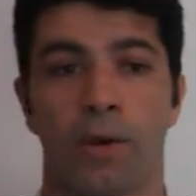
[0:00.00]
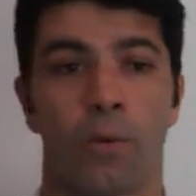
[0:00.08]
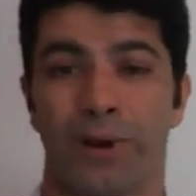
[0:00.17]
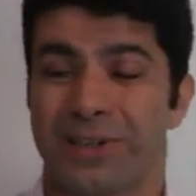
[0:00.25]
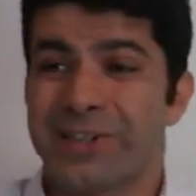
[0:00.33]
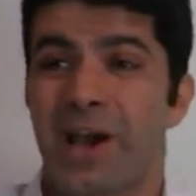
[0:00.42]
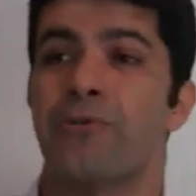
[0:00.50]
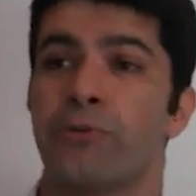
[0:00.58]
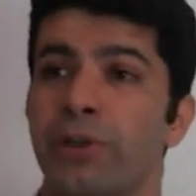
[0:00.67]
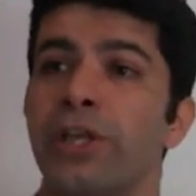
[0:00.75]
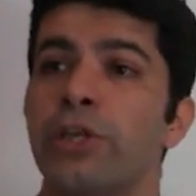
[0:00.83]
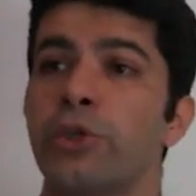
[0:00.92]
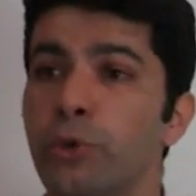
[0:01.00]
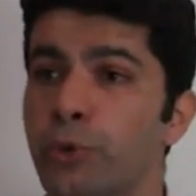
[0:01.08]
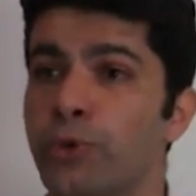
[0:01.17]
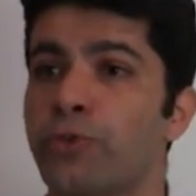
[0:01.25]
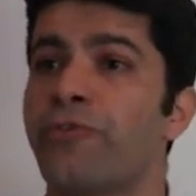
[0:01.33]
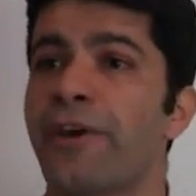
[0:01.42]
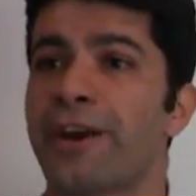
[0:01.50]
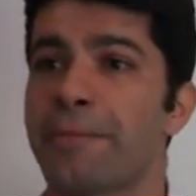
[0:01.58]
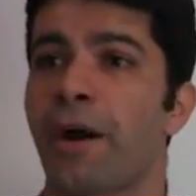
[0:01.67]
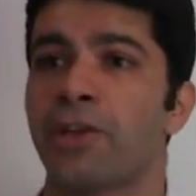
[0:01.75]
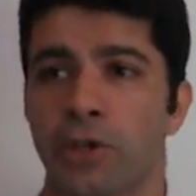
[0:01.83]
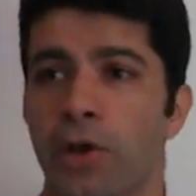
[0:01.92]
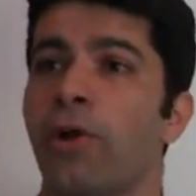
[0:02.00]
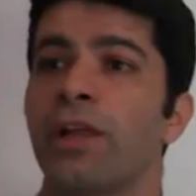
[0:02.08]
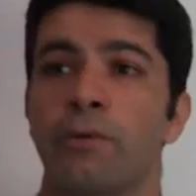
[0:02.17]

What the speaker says: was not really used very much at all.